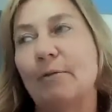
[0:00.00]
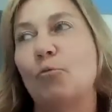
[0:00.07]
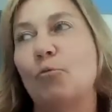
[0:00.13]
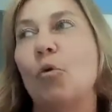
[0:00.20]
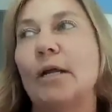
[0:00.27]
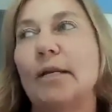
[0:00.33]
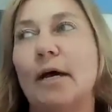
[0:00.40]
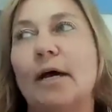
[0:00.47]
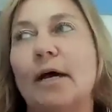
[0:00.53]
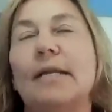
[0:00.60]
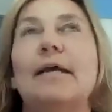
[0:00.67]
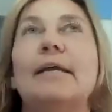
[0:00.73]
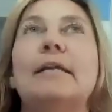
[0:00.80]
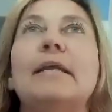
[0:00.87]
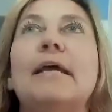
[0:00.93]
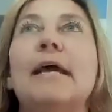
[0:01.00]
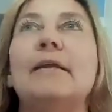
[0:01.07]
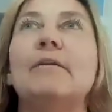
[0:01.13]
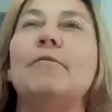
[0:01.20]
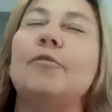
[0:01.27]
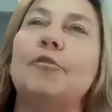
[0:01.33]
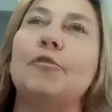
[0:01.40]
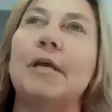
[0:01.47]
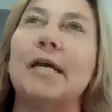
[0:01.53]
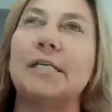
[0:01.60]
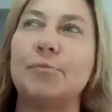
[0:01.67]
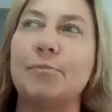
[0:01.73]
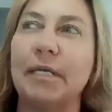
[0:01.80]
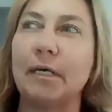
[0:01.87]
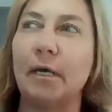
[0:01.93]
and whatnot, and food
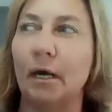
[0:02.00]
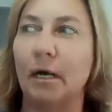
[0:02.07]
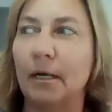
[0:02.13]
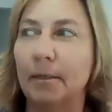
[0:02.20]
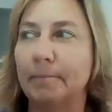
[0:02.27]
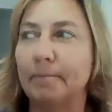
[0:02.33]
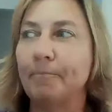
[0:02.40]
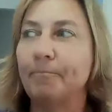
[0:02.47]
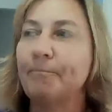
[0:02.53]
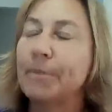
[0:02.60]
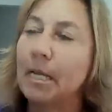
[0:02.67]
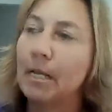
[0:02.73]
has become